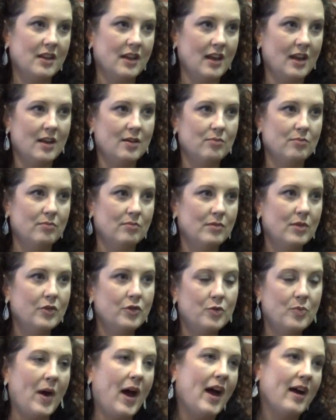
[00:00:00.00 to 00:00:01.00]
and
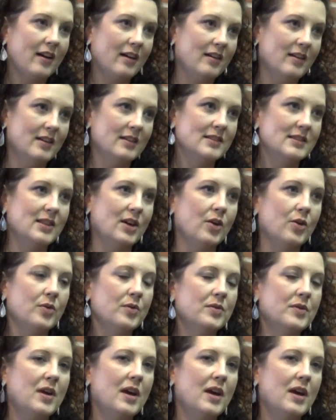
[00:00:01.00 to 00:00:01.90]
moved back. And so